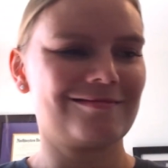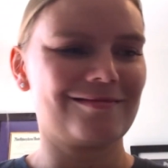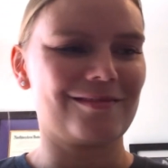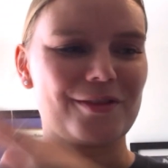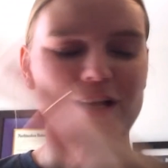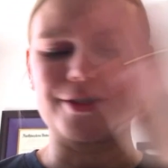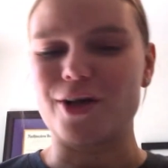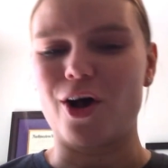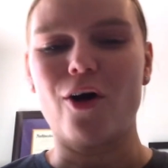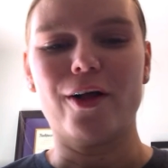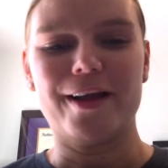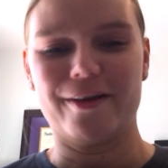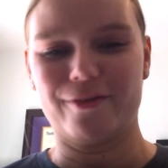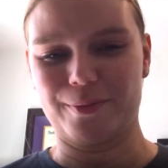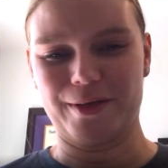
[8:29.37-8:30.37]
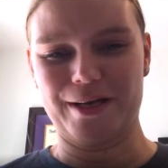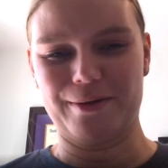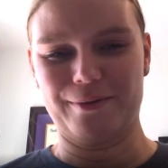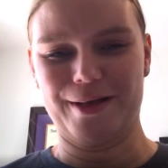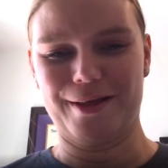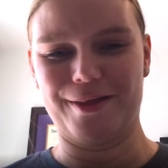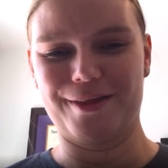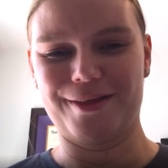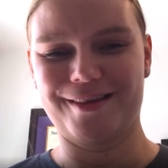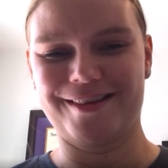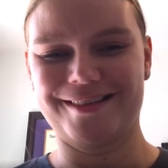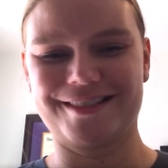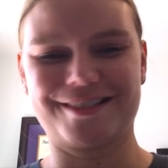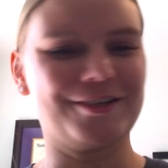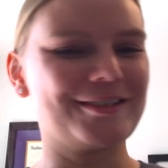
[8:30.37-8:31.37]
That's all I ever played with.
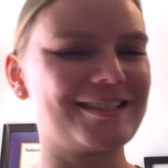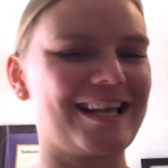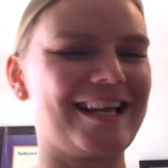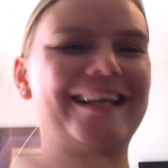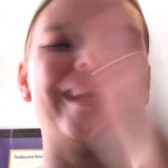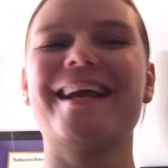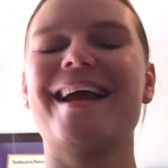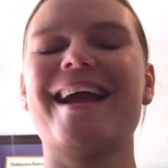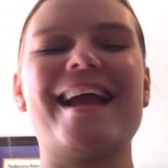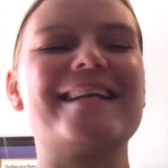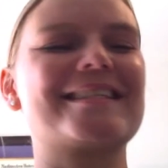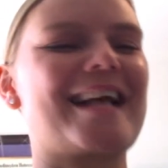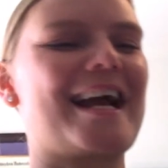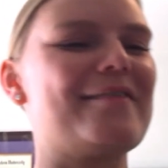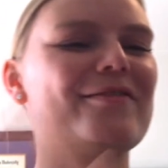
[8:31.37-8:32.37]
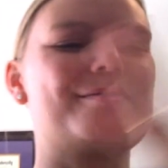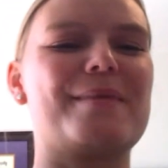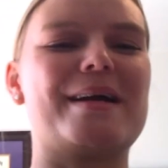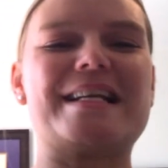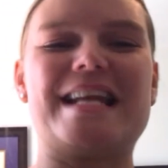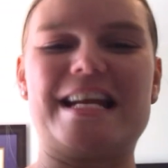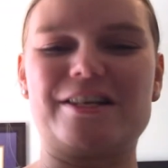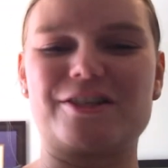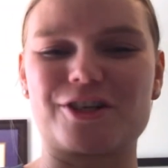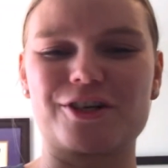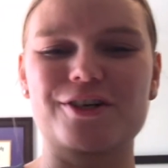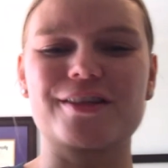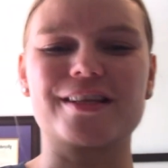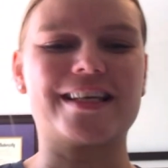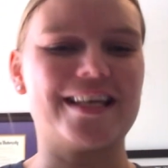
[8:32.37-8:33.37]
So it's like, it's kind of in my
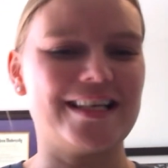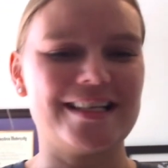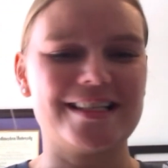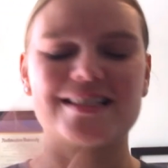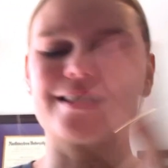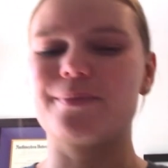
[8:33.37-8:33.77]
nature. The kids, the